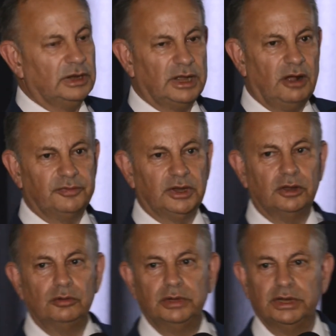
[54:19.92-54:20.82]
Now,
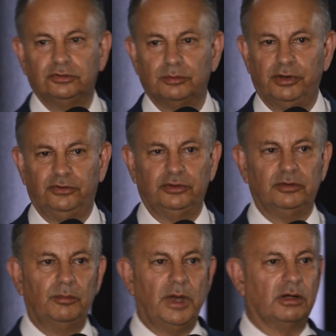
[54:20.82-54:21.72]
Calvin Coolidge, the
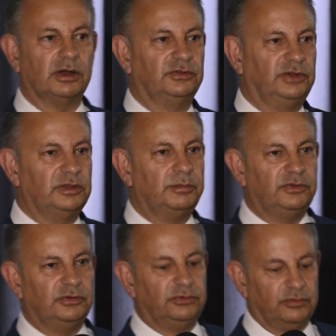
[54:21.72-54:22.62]
president of America,
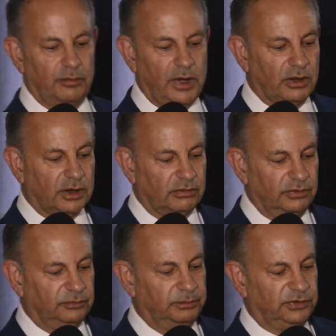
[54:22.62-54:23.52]
said the business of
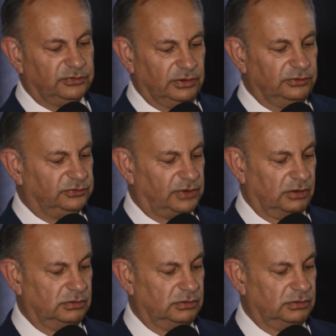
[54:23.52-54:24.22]
America is business.